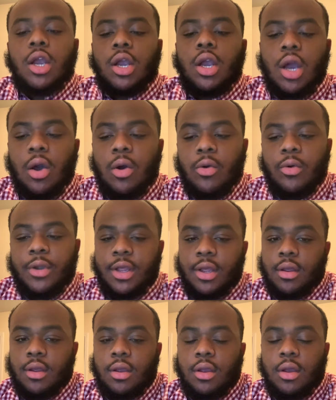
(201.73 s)

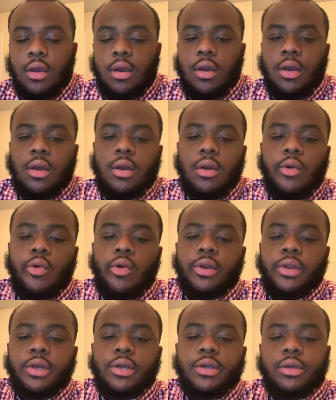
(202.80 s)
coding,
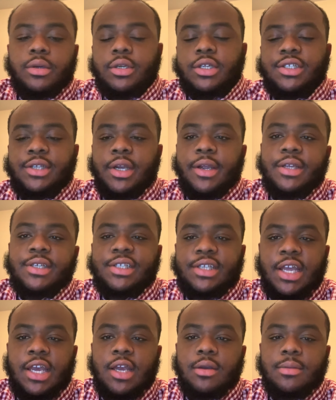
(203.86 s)
the certain
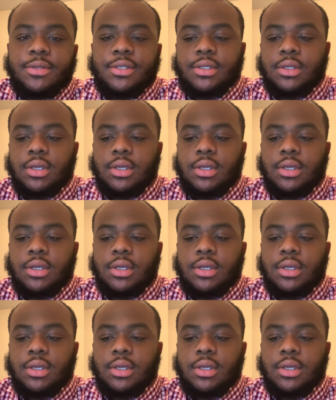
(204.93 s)
steps